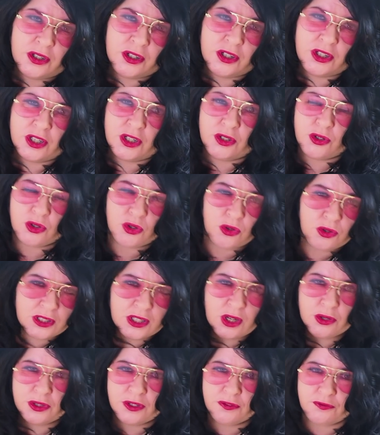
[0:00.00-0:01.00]
you know, you cooked
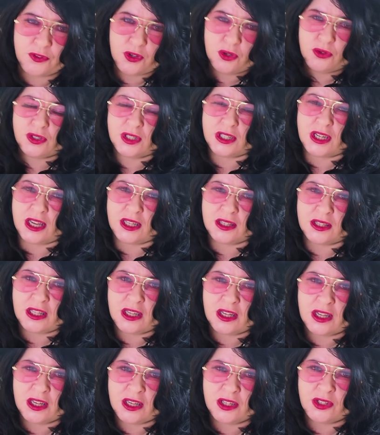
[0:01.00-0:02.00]
healthy food
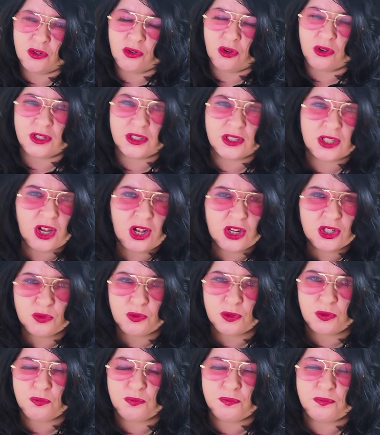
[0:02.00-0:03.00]
together, you got in
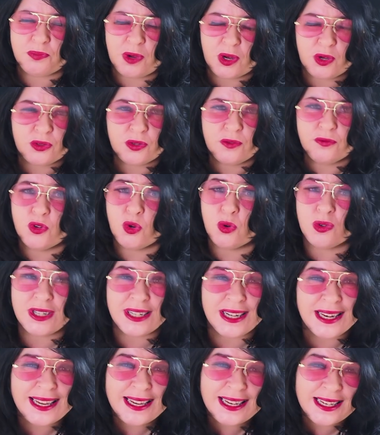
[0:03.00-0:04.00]
touch with both of your
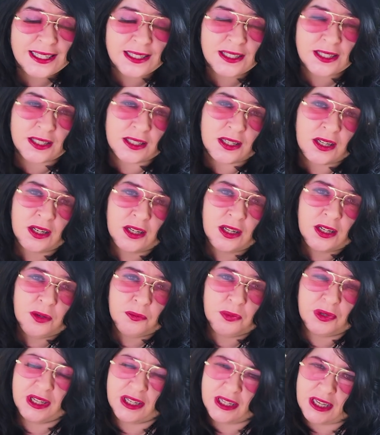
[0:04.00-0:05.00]
needs.
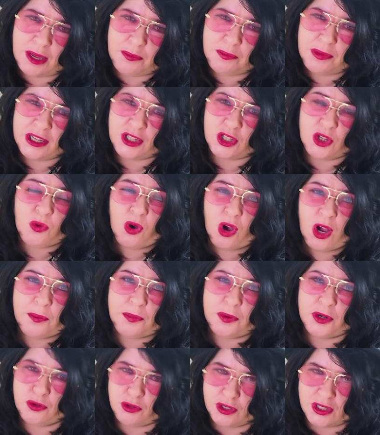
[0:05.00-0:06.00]
But it can make you
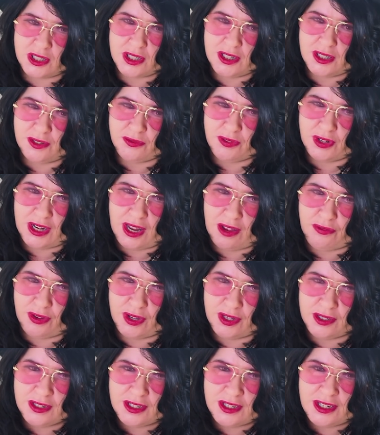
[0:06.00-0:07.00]
hypercritical of a
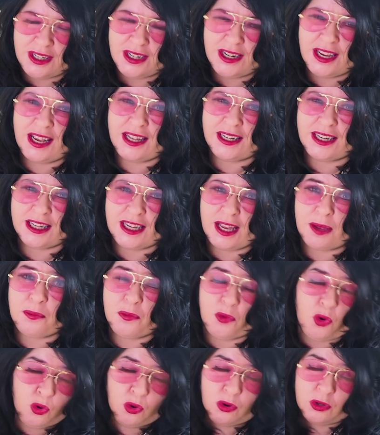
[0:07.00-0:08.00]
lover, and it can,
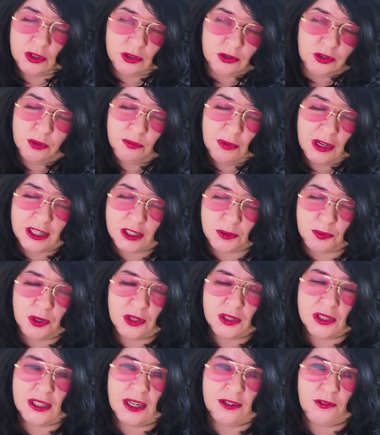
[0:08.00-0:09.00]
or you may
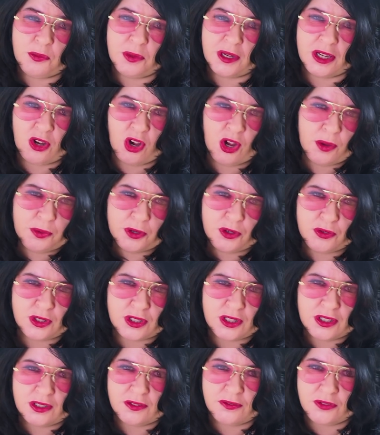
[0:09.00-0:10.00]
experience a lover being
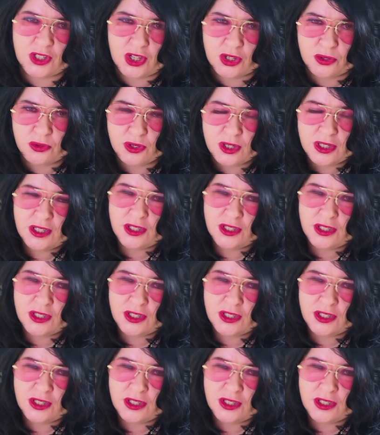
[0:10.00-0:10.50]
hypercritical of you.